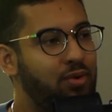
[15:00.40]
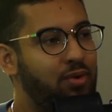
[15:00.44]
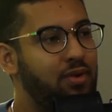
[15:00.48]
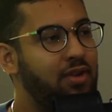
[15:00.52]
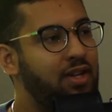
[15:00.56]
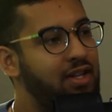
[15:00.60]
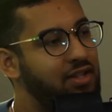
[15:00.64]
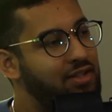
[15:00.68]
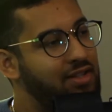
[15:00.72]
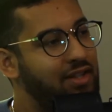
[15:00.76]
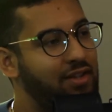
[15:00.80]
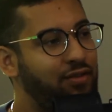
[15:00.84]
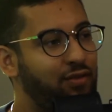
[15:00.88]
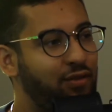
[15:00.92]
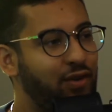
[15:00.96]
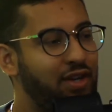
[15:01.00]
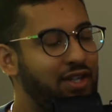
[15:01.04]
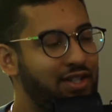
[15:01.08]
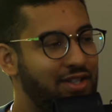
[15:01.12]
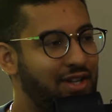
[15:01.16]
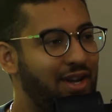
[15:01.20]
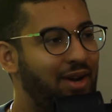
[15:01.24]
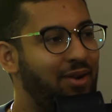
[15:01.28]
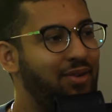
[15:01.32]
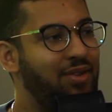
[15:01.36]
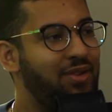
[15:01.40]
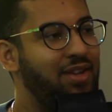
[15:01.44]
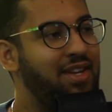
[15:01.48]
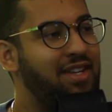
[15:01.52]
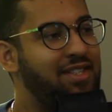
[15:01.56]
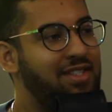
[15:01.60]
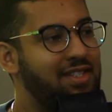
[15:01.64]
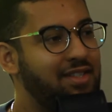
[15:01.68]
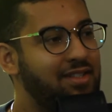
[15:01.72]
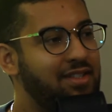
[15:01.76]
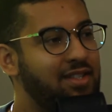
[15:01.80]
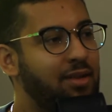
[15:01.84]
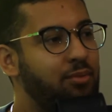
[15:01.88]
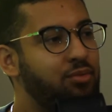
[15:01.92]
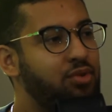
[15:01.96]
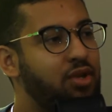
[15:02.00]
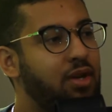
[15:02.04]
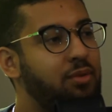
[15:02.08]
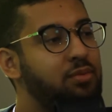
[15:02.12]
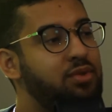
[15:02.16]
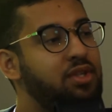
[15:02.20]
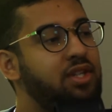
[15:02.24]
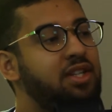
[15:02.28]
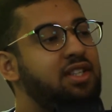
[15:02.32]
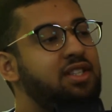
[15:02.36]
let's freestyle this, and
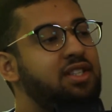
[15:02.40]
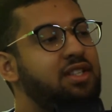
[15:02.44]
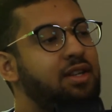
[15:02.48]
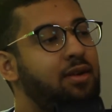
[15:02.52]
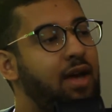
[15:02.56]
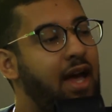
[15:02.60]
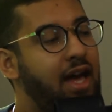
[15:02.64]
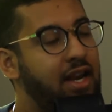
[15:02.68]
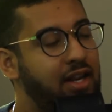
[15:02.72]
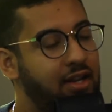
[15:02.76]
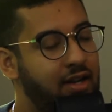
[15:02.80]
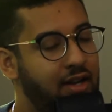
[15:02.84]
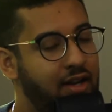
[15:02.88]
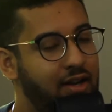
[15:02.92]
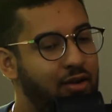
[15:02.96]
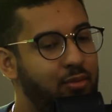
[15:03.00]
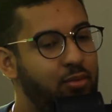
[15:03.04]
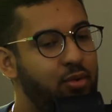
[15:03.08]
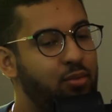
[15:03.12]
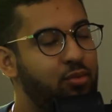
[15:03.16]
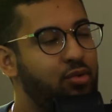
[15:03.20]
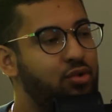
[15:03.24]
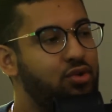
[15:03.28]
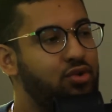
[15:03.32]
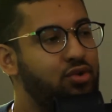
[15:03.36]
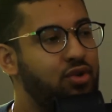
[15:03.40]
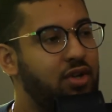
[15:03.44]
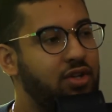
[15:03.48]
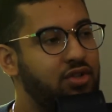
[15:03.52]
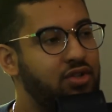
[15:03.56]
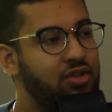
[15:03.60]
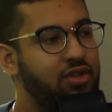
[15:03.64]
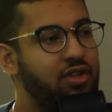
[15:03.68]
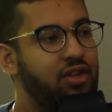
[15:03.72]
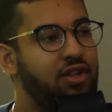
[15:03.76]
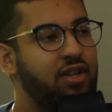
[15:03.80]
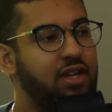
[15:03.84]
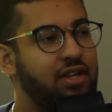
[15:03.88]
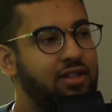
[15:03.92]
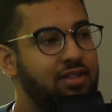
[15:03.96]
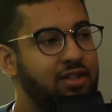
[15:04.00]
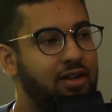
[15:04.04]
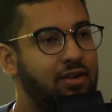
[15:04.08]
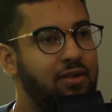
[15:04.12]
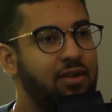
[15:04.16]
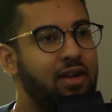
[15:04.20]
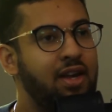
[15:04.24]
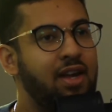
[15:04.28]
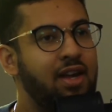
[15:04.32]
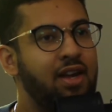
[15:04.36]
sometimes it needs to add a little bit more structure to things.
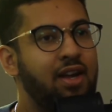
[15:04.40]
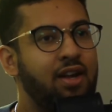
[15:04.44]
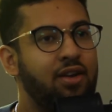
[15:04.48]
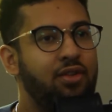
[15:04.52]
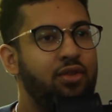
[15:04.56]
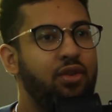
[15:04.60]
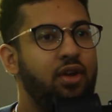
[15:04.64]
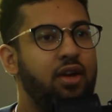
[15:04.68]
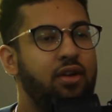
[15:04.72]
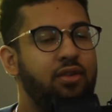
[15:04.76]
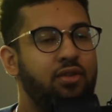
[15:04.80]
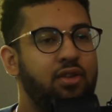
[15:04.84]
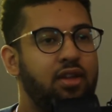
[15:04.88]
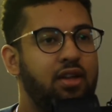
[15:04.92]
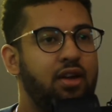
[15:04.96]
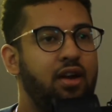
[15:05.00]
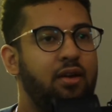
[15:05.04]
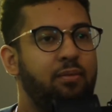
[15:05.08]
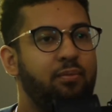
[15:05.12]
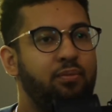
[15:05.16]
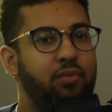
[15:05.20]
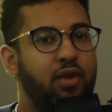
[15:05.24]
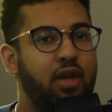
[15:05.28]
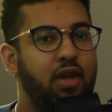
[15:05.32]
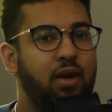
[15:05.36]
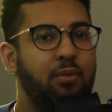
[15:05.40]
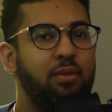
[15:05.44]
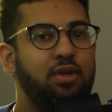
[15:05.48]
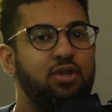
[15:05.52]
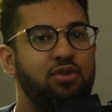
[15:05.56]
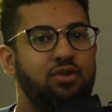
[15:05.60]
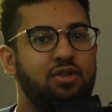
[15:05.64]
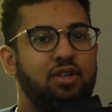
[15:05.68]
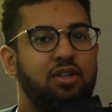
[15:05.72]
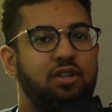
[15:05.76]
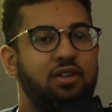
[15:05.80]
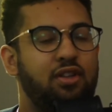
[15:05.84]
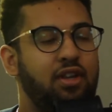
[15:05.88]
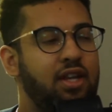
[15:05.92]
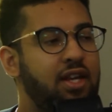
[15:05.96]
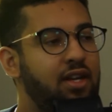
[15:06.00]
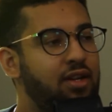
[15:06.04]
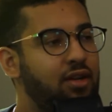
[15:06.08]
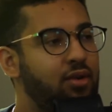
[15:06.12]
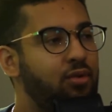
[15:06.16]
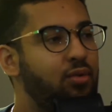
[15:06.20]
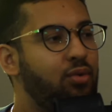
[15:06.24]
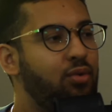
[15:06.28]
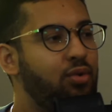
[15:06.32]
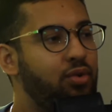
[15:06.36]
So that I'm interested to hear
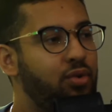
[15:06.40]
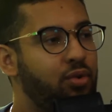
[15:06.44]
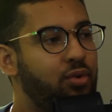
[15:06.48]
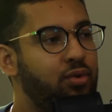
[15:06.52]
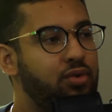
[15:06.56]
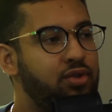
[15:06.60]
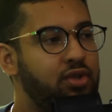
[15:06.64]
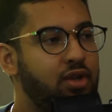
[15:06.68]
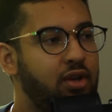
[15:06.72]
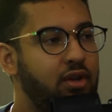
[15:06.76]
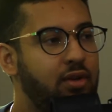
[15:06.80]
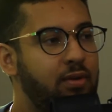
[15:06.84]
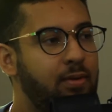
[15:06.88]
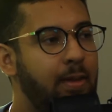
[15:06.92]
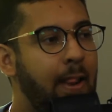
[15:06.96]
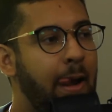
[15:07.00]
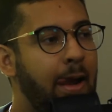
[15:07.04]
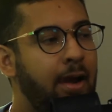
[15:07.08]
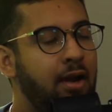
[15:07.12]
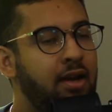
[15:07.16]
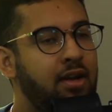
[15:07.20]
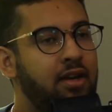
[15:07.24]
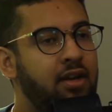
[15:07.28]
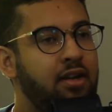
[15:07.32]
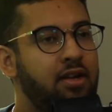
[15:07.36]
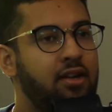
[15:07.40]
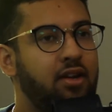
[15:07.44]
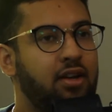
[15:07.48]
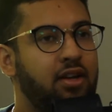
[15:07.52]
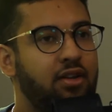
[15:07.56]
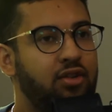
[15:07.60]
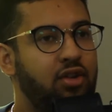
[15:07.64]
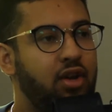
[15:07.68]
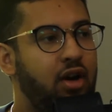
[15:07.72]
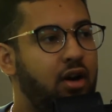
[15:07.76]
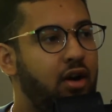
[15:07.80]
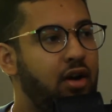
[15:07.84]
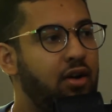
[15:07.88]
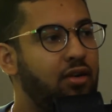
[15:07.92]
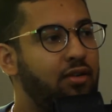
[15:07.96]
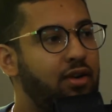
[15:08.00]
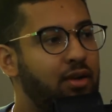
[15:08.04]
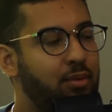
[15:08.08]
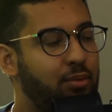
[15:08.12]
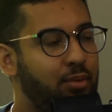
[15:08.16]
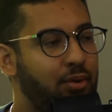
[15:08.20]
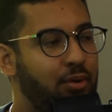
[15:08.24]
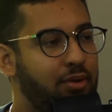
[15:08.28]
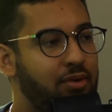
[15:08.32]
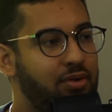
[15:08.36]
your thoughts on like the
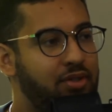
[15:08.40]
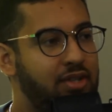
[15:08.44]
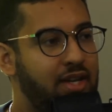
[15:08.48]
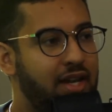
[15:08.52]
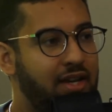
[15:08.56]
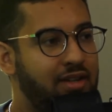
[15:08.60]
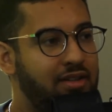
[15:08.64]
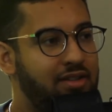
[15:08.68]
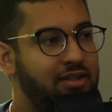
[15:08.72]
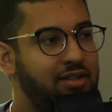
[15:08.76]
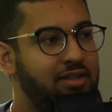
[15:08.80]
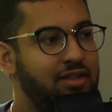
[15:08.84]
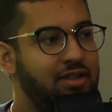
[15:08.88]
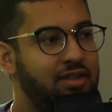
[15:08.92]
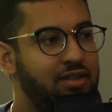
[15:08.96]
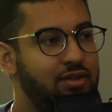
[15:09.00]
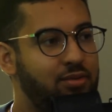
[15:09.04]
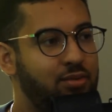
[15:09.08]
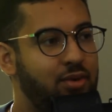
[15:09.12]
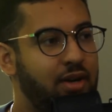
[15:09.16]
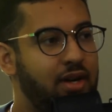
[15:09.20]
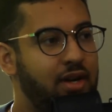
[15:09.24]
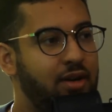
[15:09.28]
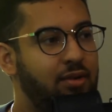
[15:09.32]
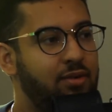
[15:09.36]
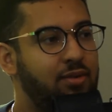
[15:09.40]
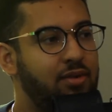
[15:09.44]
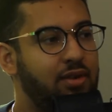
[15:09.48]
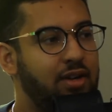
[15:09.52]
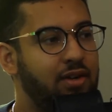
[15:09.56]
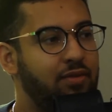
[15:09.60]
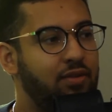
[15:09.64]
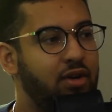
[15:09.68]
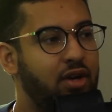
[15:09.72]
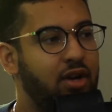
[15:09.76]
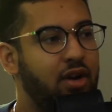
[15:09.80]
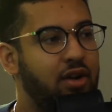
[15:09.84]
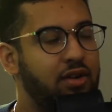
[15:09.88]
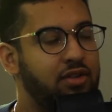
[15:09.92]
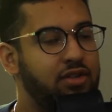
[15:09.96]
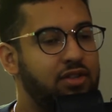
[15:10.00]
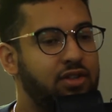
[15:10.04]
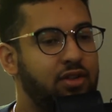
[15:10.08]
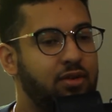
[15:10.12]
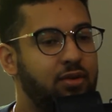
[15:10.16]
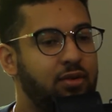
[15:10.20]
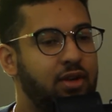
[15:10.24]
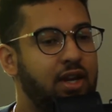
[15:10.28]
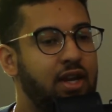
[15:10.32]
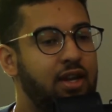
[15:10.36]
hiring process as well, in regards
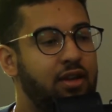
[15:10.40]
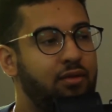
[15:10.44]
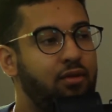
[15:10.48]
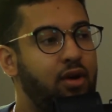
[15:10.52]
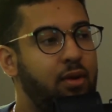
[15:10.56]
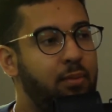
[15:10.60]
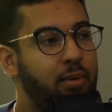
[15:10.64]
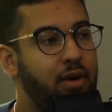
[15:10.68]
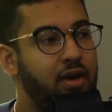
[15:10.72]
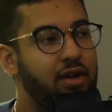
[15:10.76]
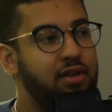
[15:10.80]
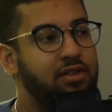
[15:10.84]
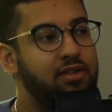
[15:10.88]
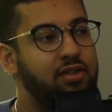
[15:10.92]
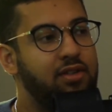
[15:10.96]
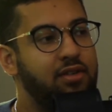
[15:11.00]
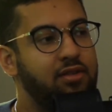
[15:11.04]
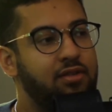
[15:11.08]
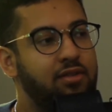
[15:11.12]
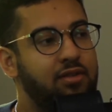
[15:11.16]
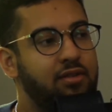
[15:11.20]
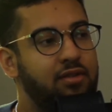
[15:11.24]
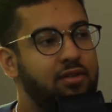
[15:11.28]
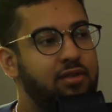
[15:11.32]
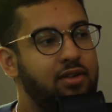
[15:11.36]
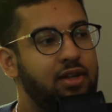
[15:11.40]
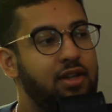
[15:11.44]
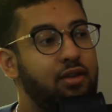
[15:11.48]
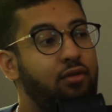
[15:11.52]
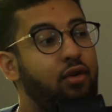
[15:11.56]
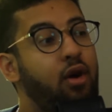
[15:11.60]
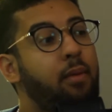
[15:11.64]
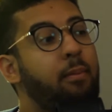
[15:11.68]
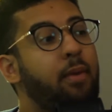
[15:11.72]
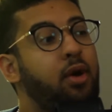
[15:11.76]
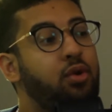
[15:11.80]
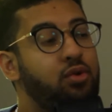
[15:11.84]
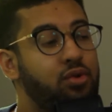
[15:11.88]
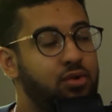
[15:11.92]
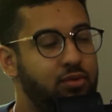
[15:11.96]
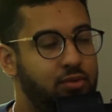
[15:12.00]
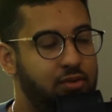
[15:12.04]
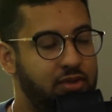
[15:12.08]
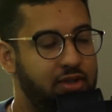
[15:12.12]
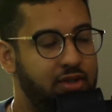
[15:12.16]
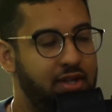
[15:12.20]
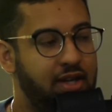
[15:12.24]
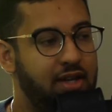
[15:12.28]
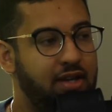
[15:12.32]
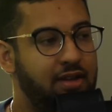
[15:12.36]
to getting the right person in the right emotional
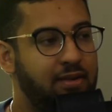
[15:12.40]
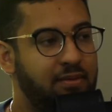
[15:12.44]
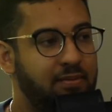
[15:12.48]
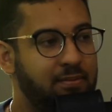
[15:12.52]
state.